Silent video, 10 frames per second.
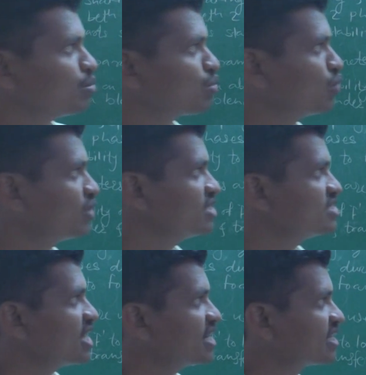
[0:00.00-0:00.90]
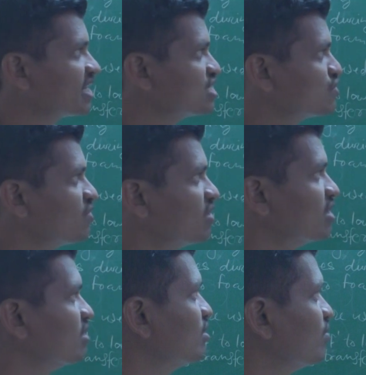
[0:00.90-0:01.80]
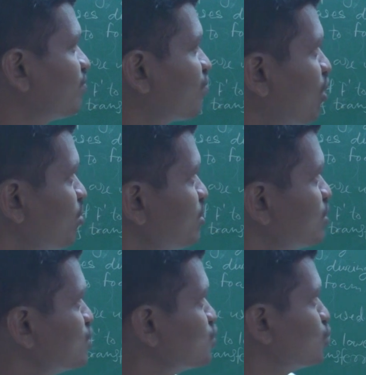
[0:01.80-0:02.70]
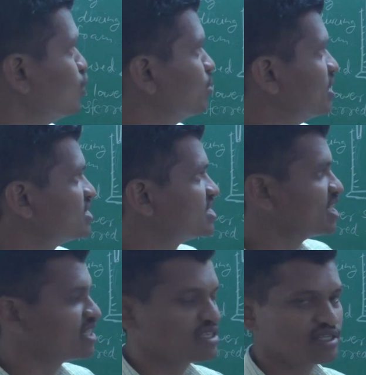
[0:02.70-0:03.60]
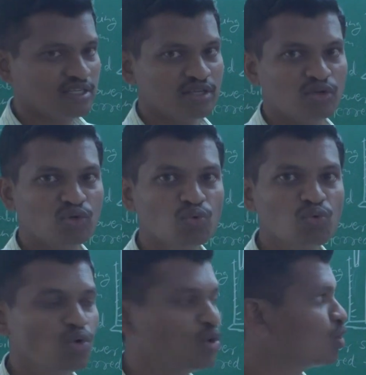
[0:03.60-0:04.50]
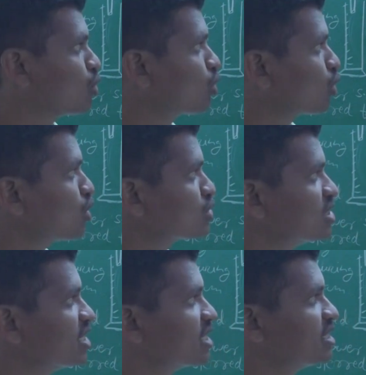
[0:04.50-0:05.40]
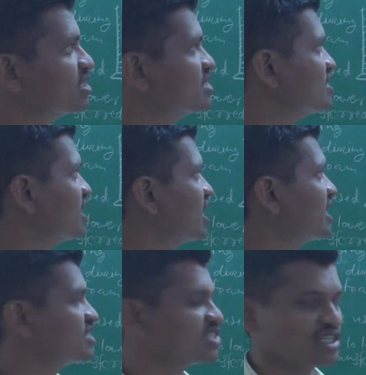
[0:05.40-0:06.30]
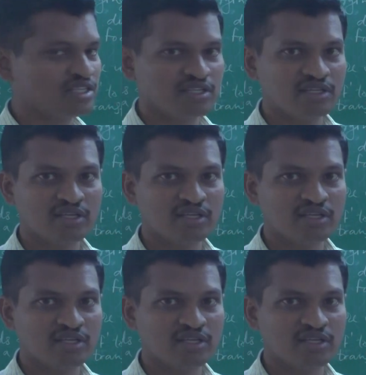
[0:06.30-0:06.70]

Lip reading: proteins are transferred from soluble state to cross-linked gel-like state.